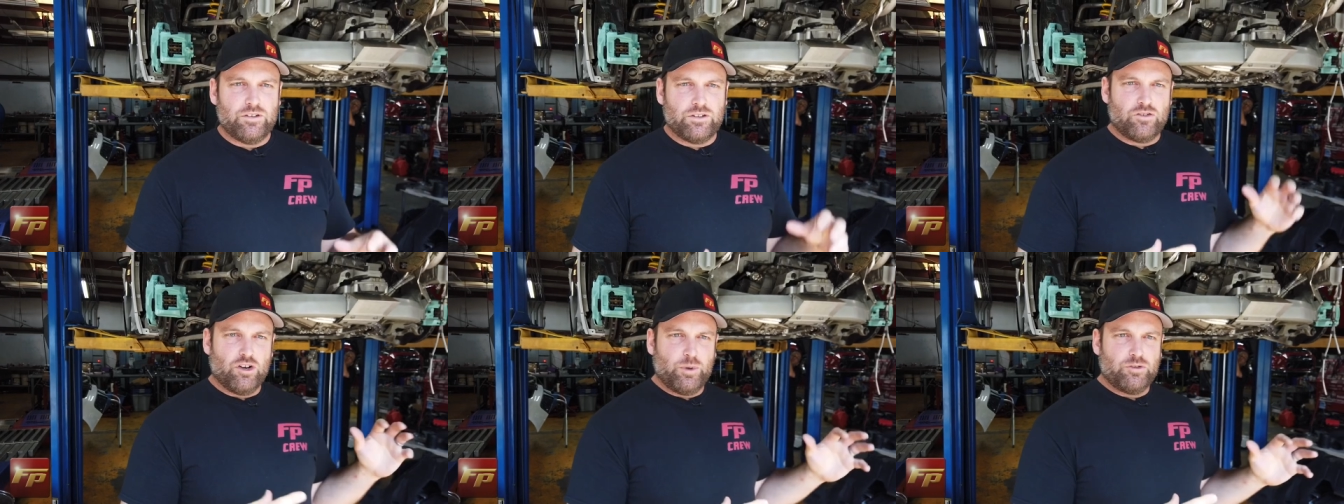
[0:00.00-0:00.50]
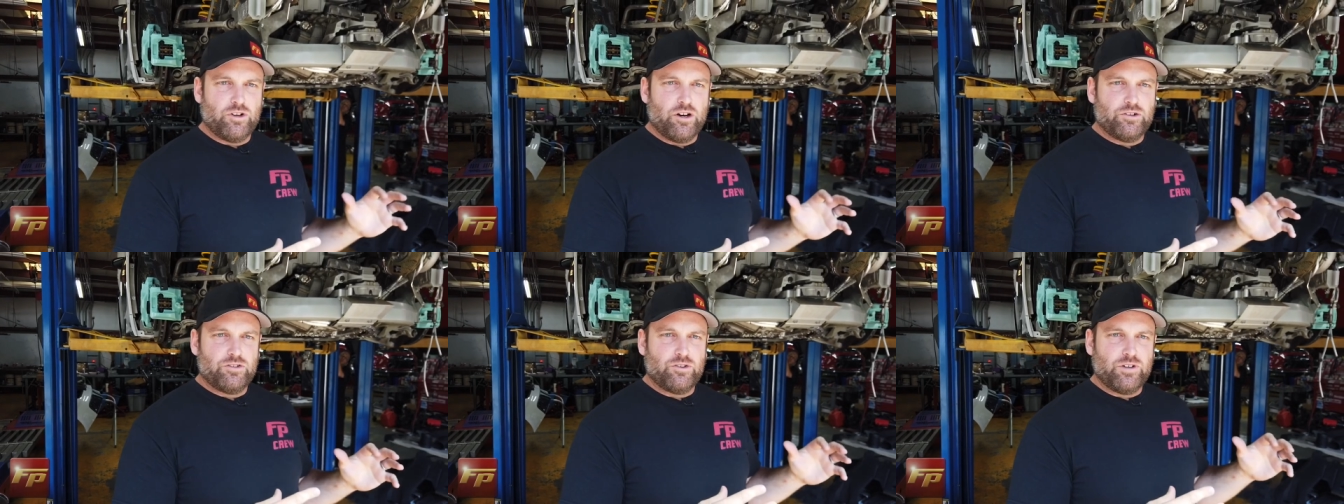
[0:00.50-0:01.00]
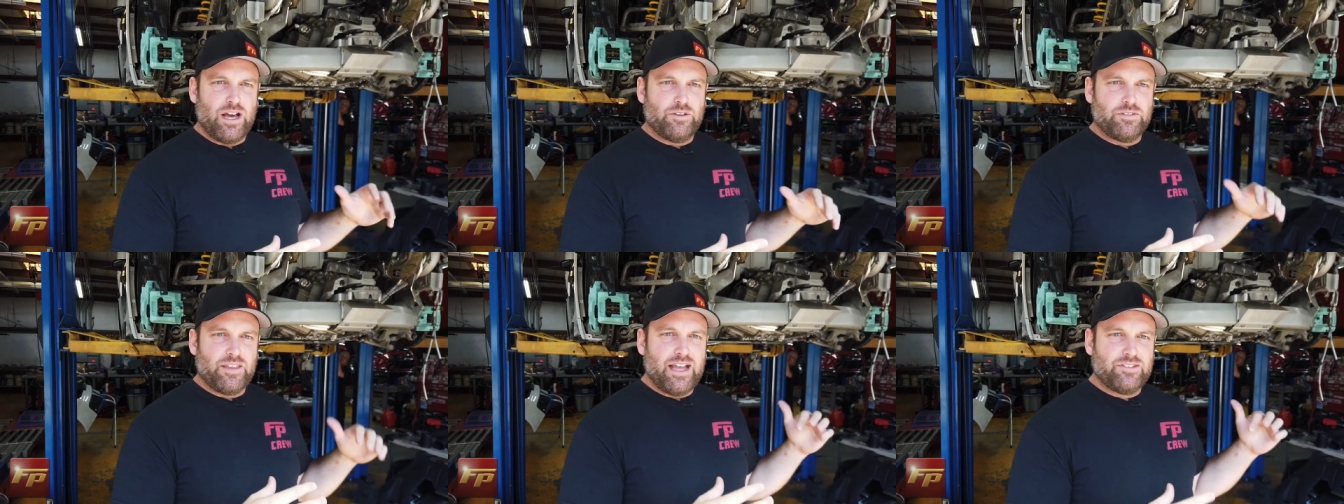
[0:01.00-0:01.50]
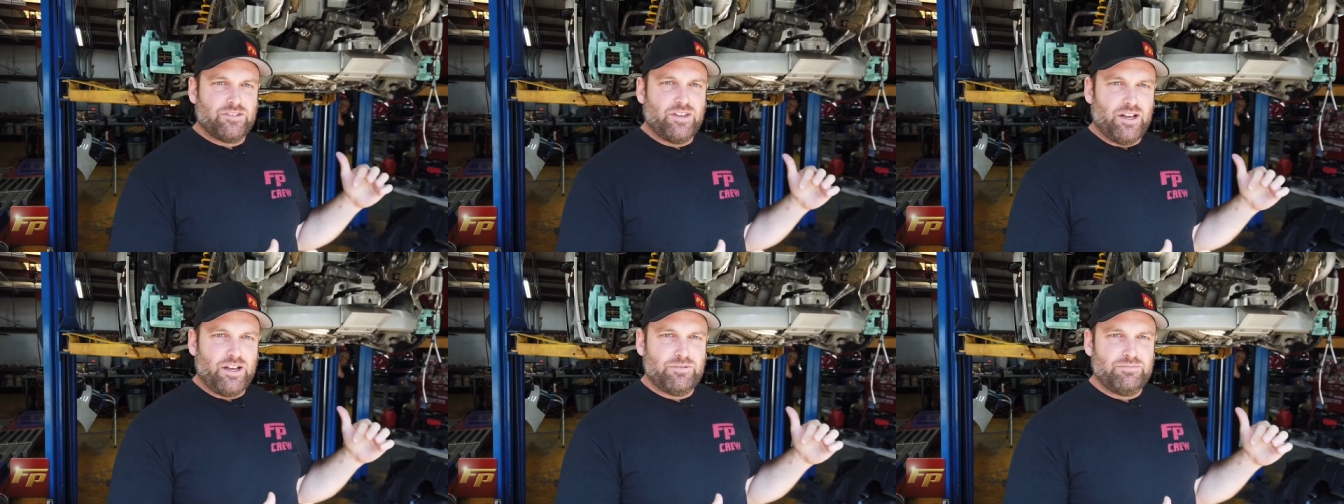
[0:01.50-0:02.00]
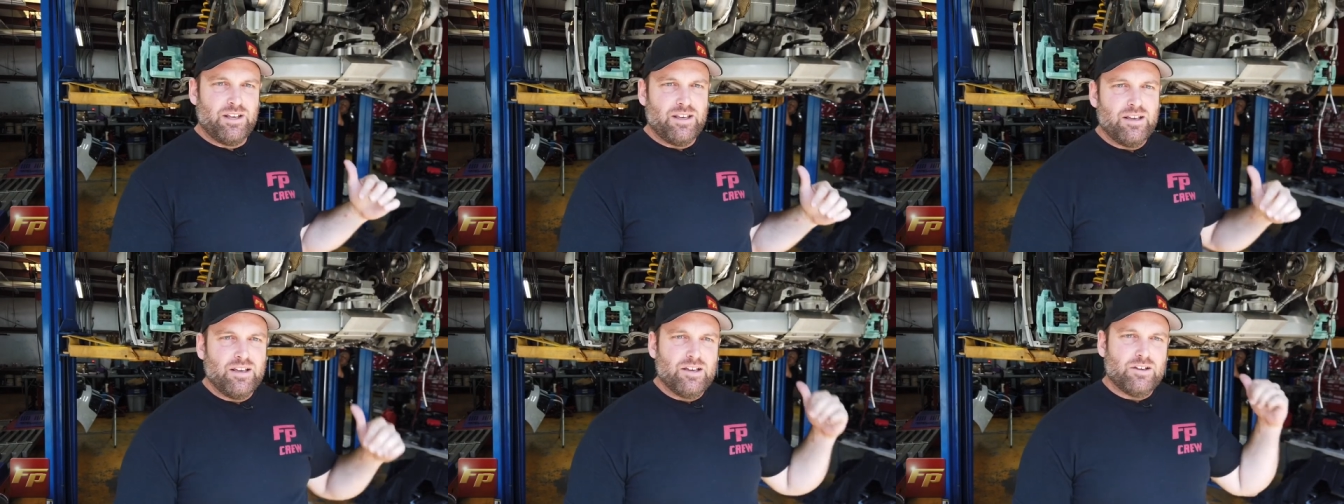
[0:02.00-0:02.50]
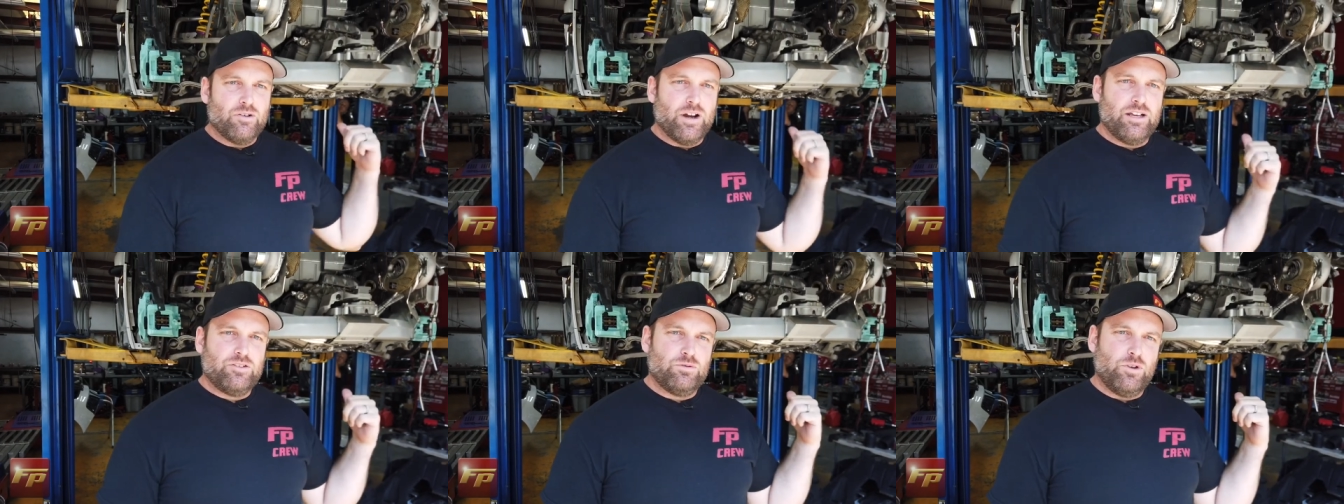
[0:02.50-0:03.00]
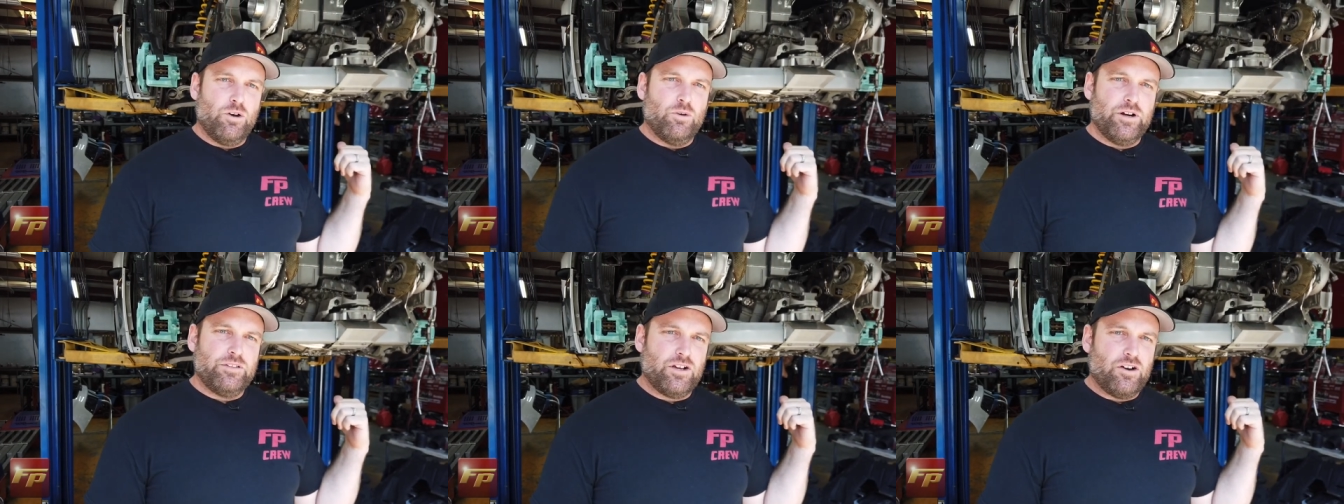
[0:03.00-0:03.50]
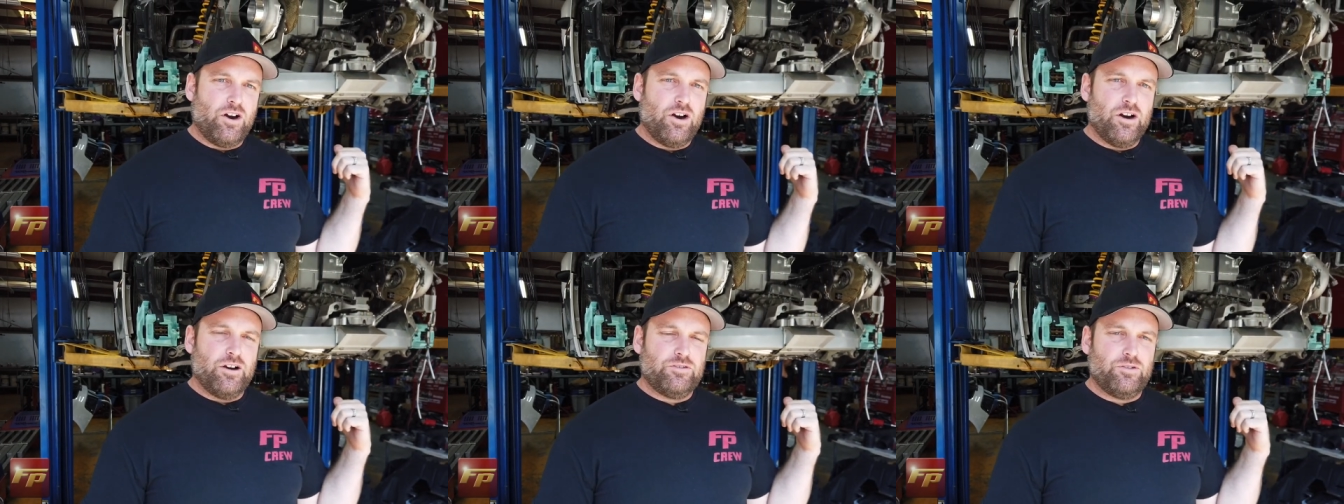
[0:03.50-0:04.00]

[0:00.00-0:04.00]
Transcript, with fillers: to the turbocharger. So now that that's done, Greg's lowering the car.